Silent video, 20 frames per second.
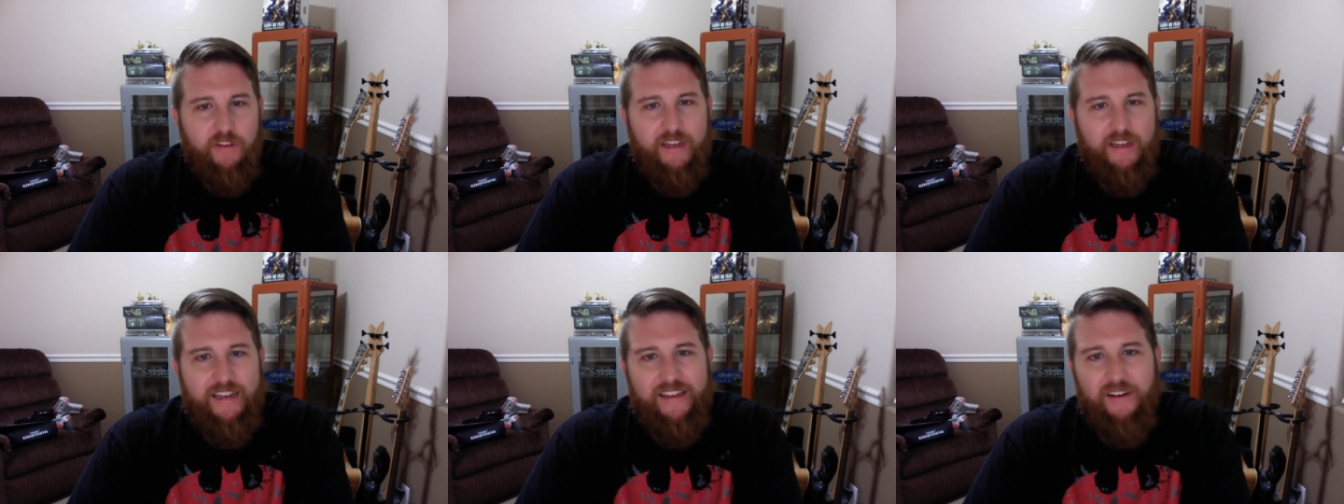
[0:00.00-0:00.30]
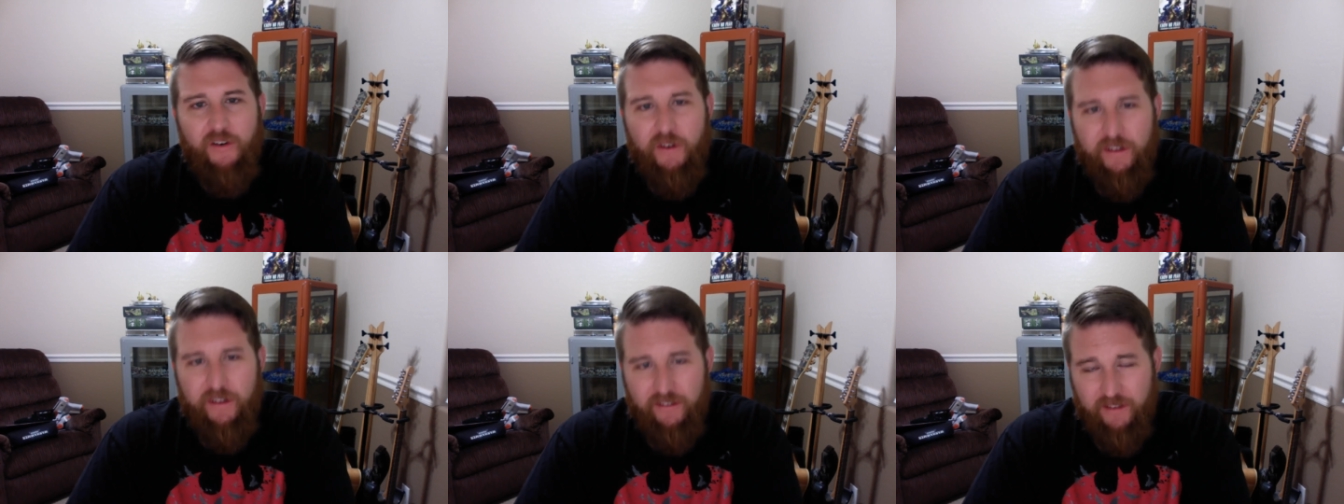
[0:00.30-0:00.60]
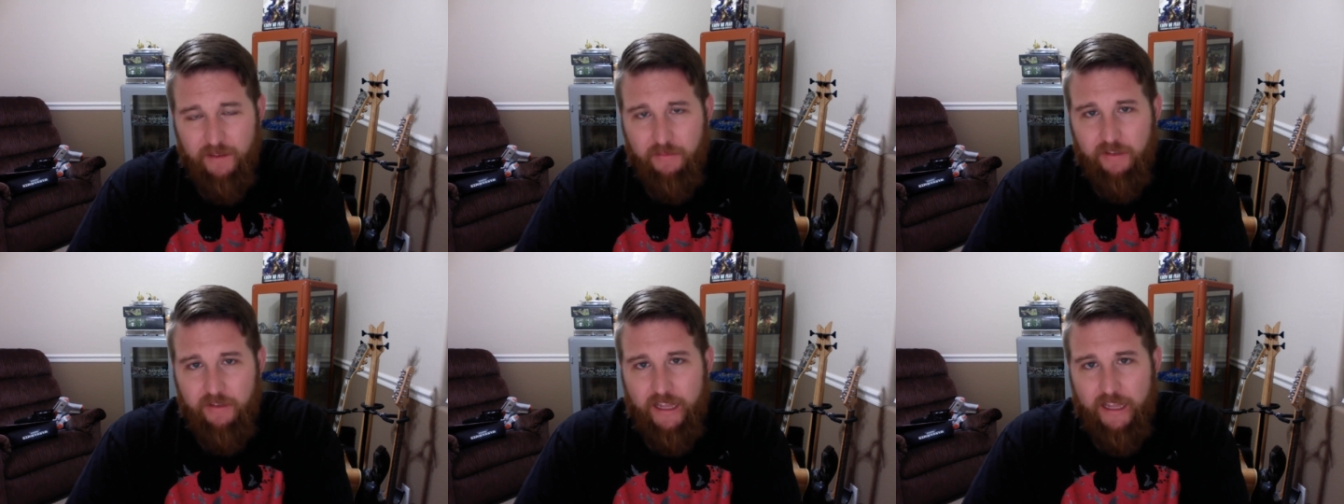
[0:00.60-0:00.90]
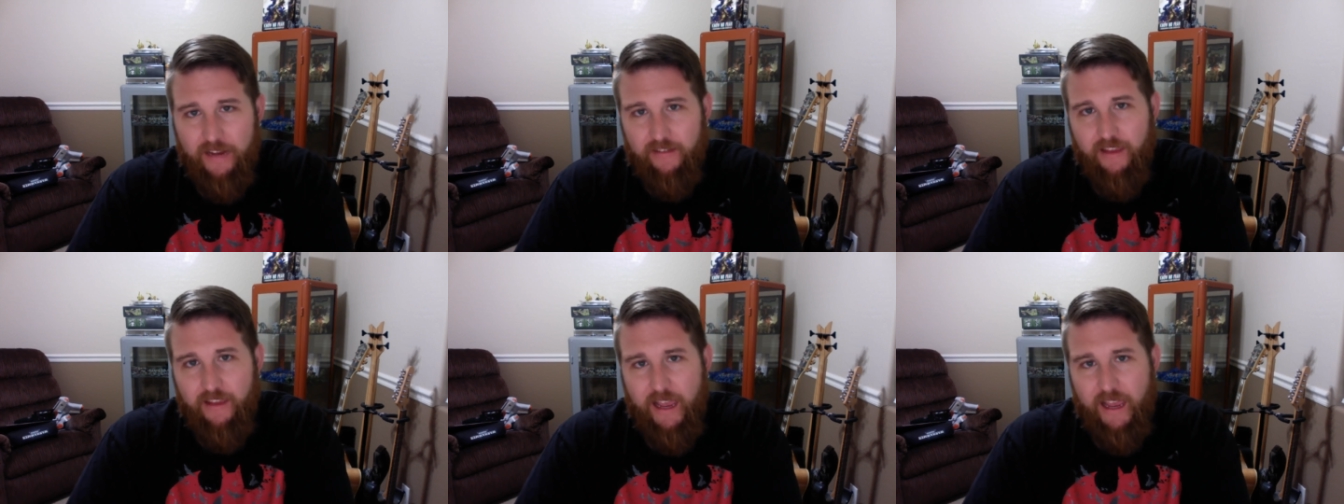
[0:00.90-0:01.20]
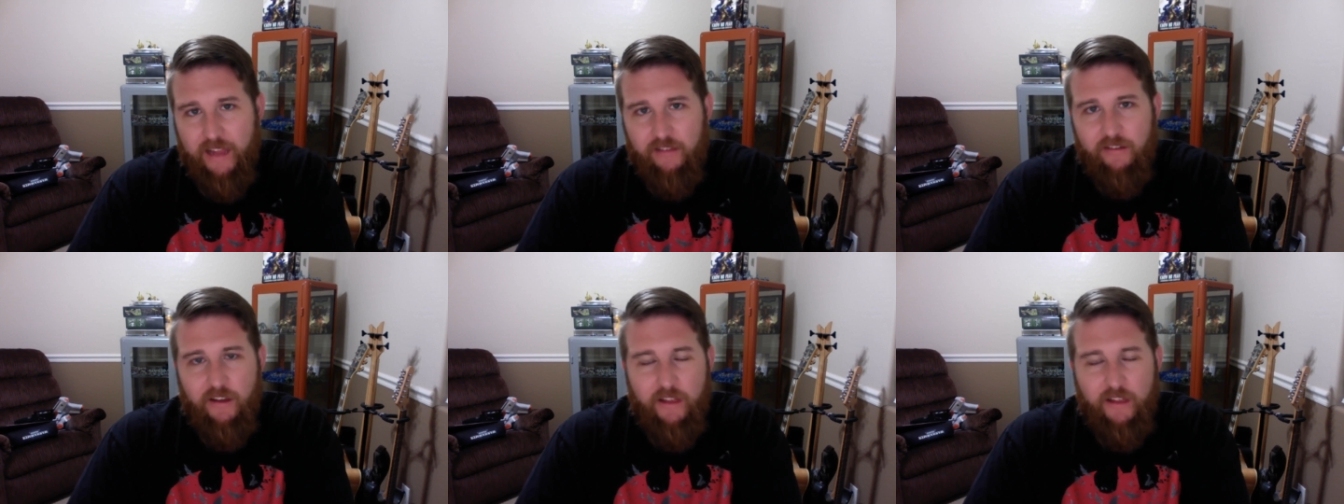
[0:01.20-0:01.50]
and he always seems to get his
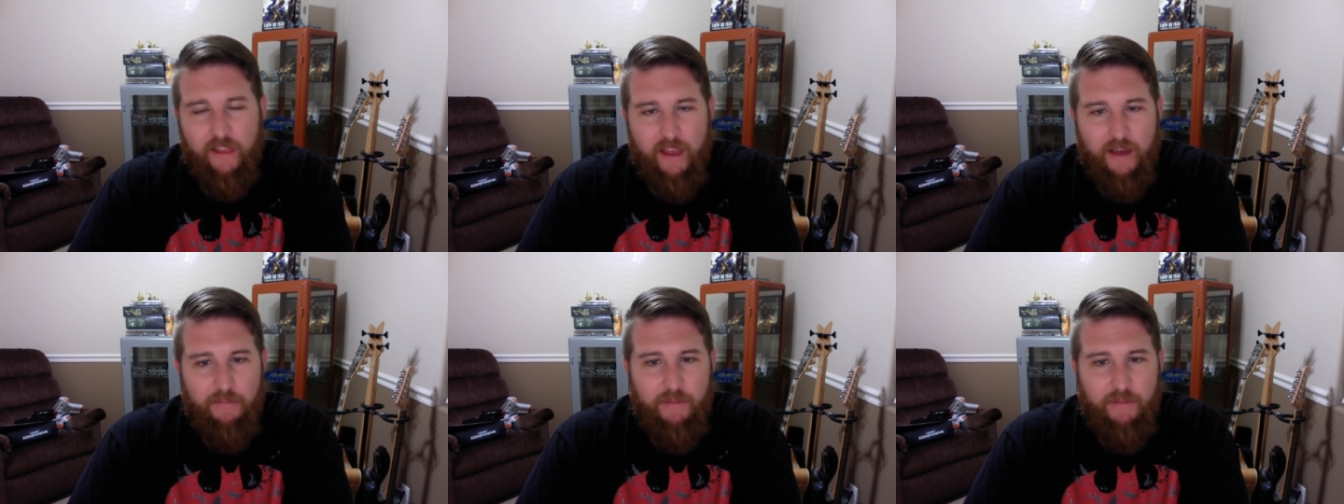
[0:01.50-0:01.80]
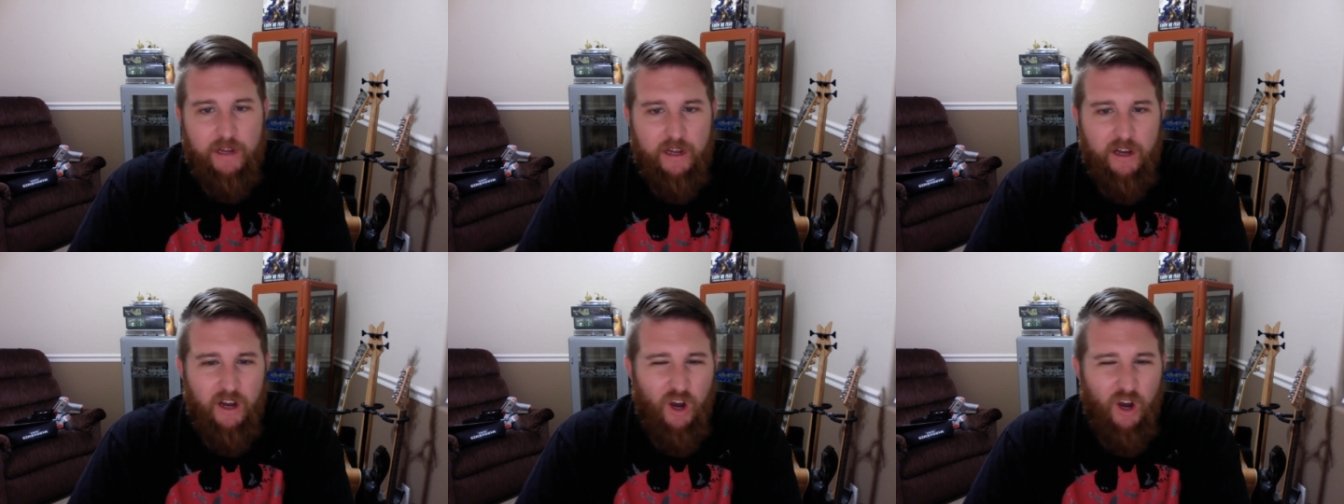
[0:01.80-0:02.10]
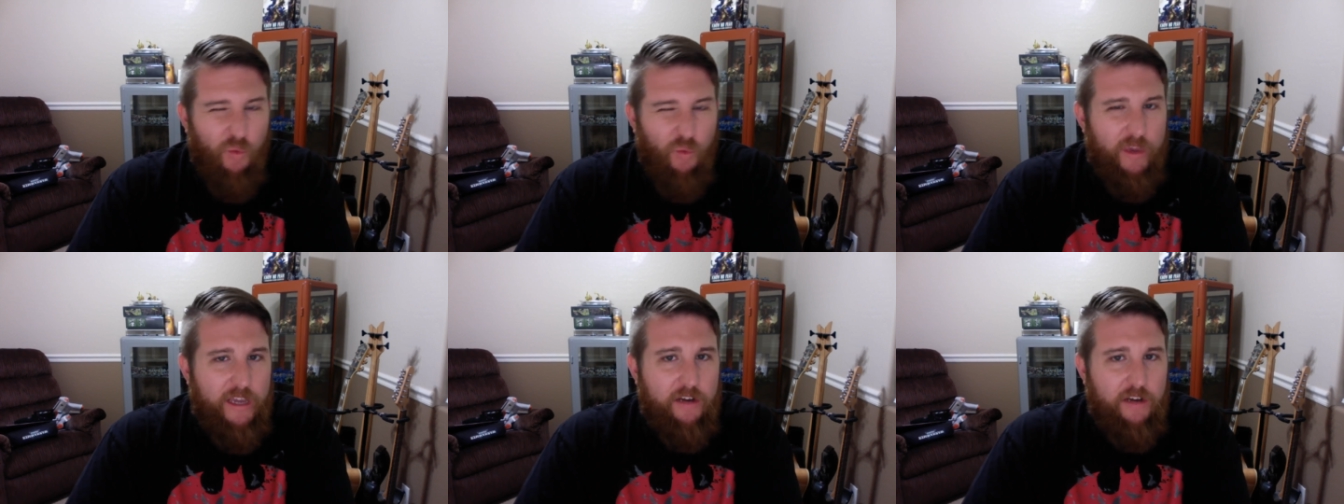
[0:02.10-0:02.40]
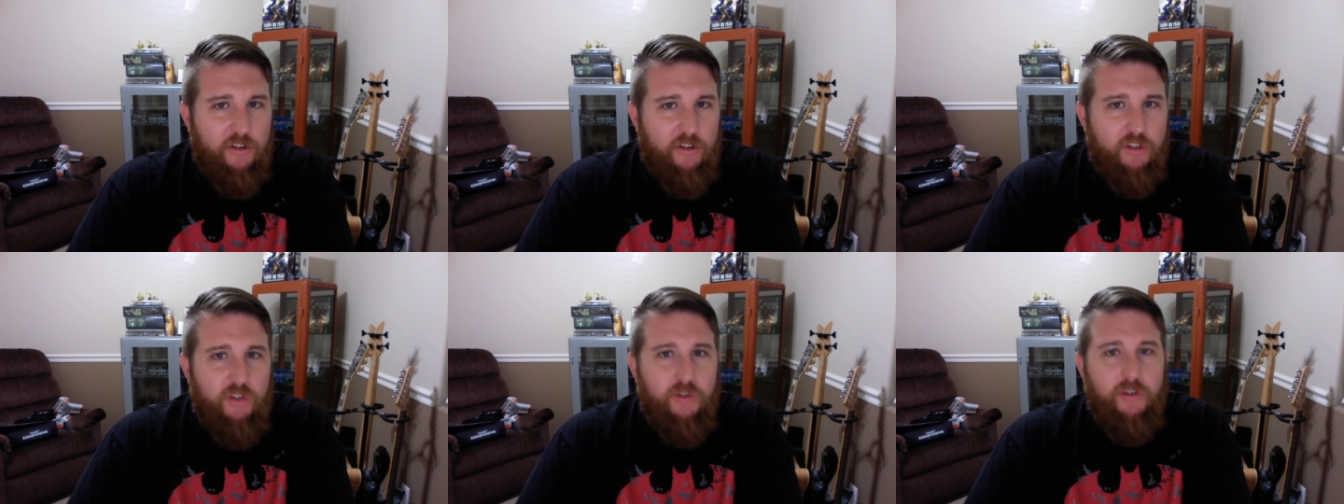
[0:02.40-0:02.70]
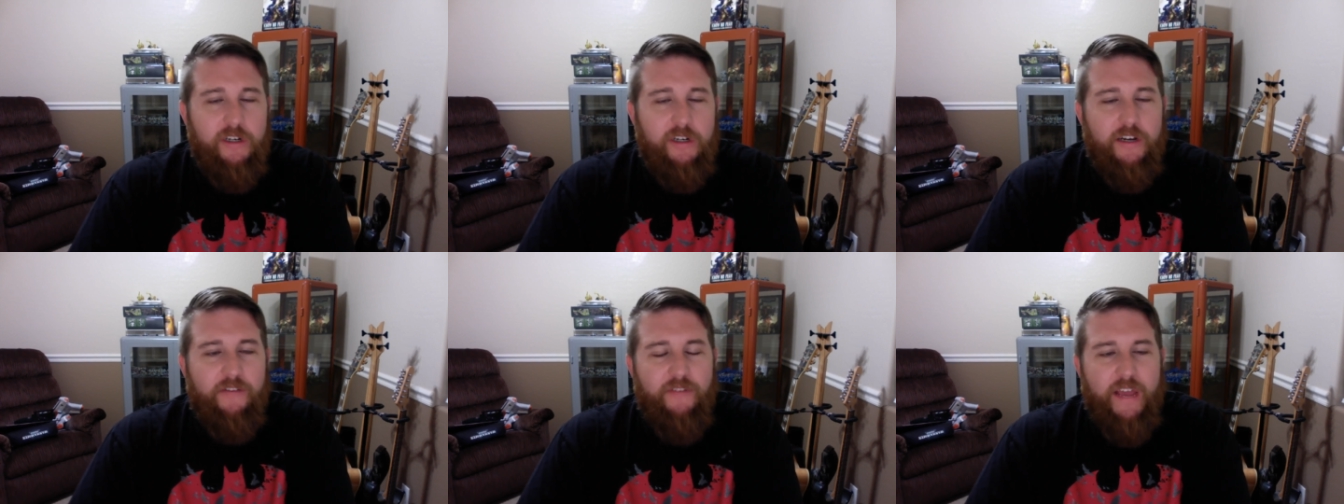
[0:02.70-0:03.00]
hands on them a week or two
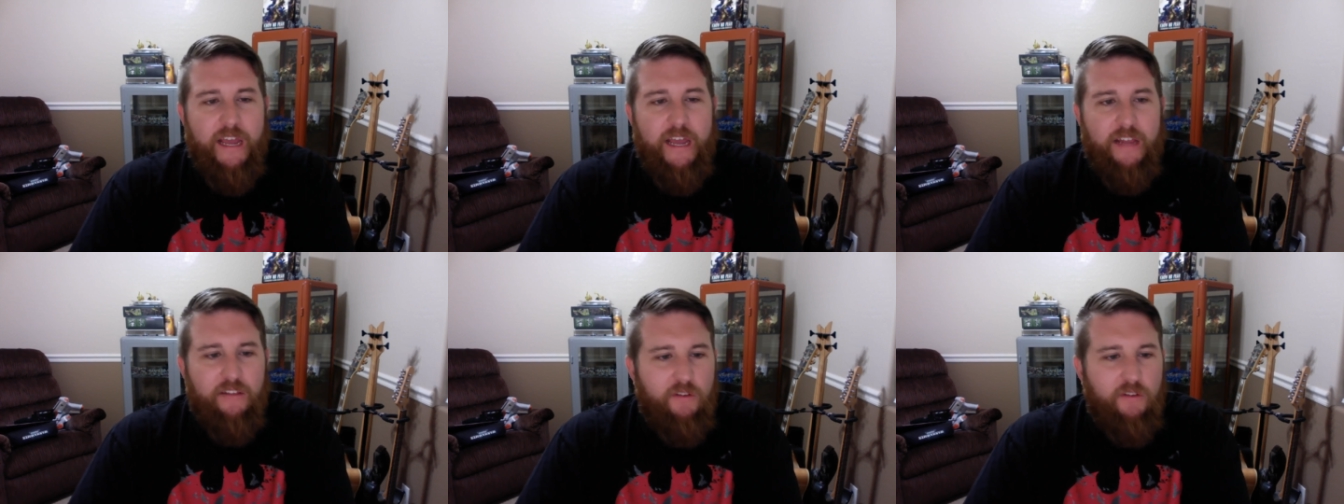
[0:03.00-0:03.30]
in advance,